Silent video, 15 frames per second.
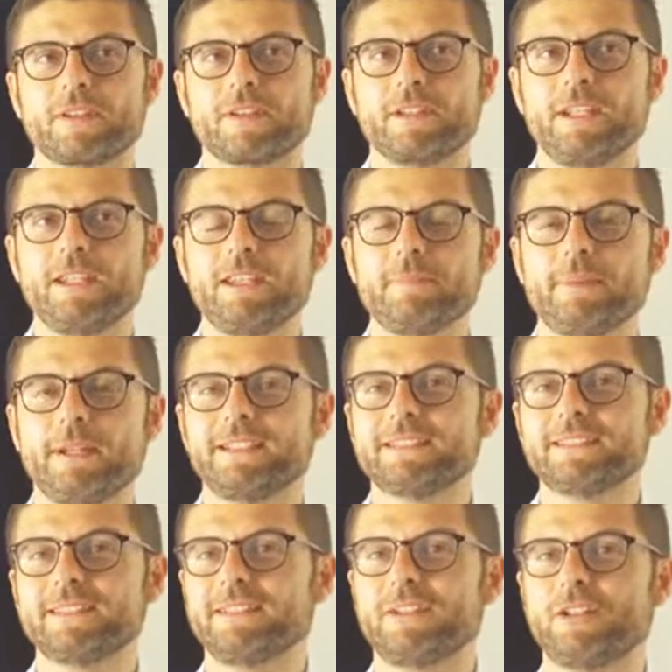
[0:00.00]
It depends
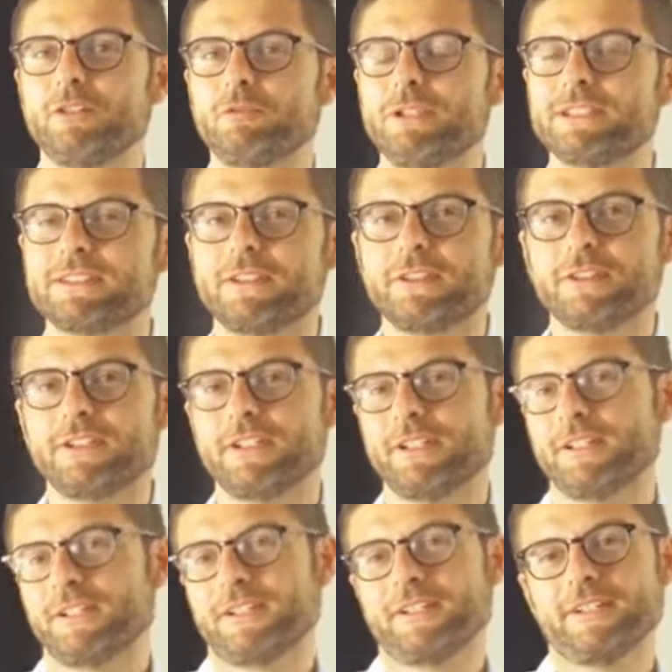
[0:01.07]
always
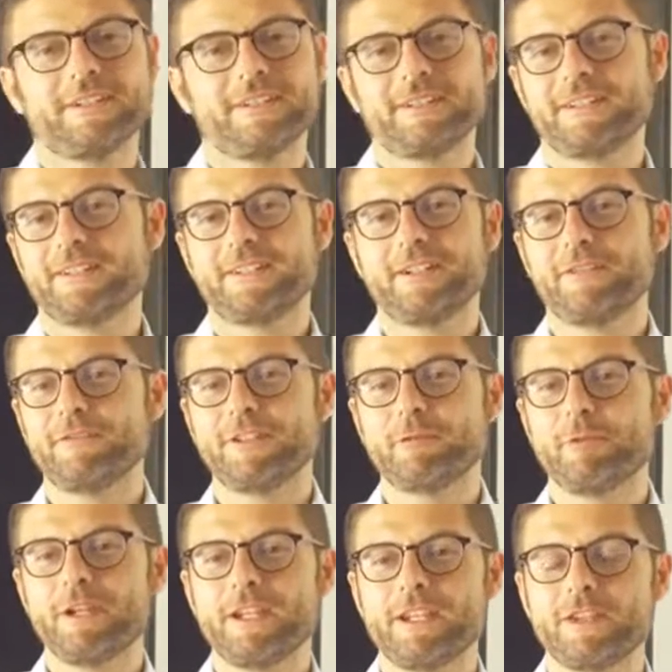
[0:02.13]
on the
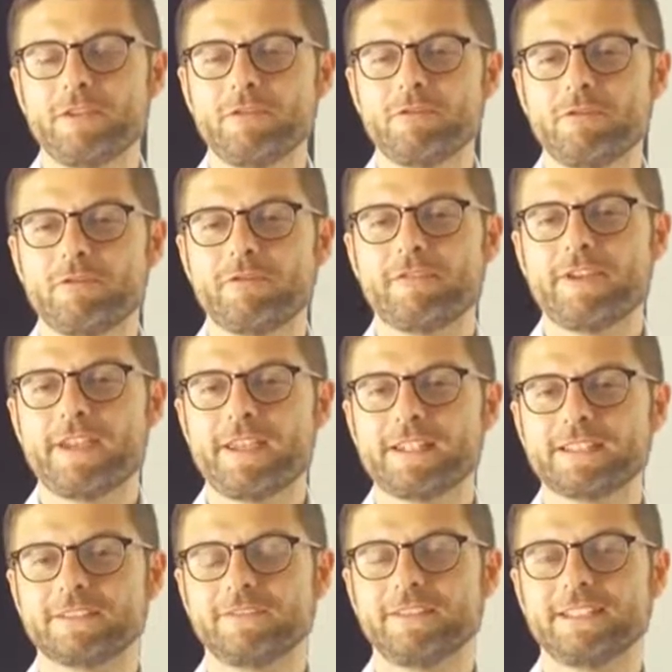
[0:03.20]
way you
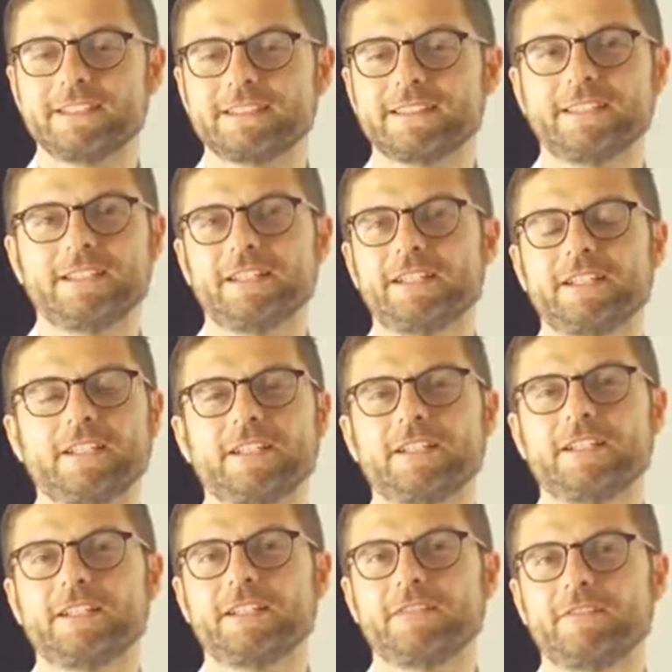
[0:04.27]
face this
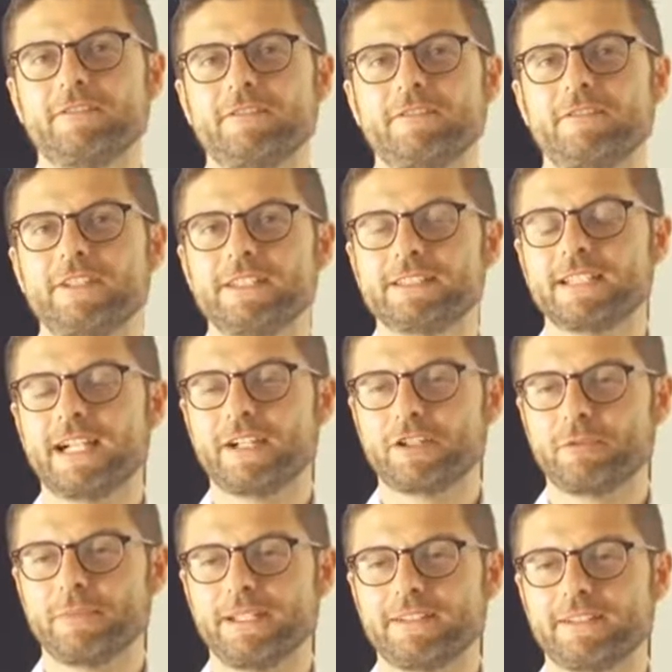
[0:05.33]

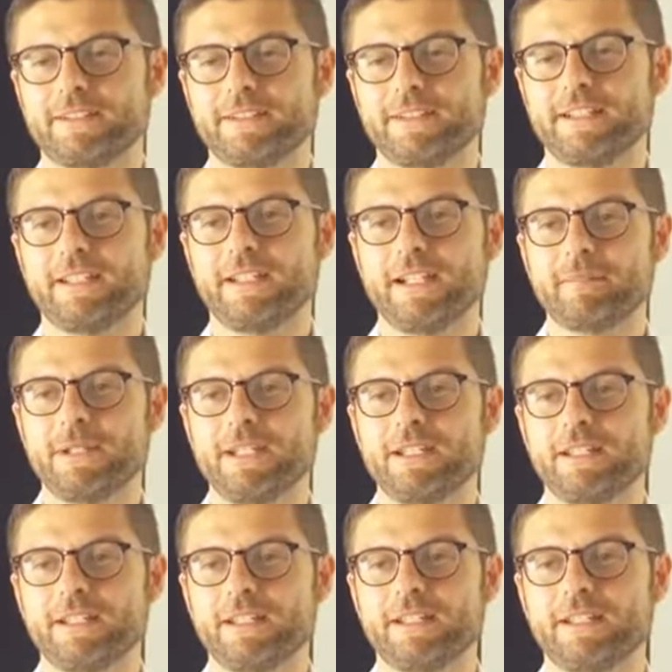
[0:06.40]
argument. I mean,